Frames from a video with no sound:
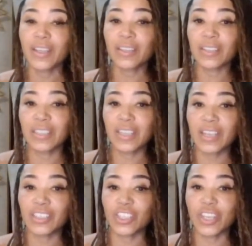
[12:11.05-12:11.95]
the
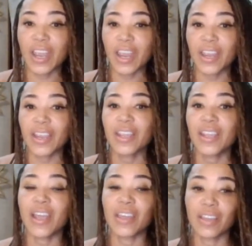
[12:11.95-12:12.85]
DHEA
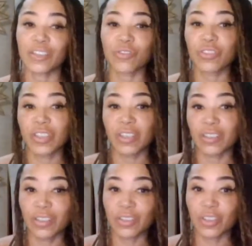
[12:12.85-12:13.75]
and the estrogen and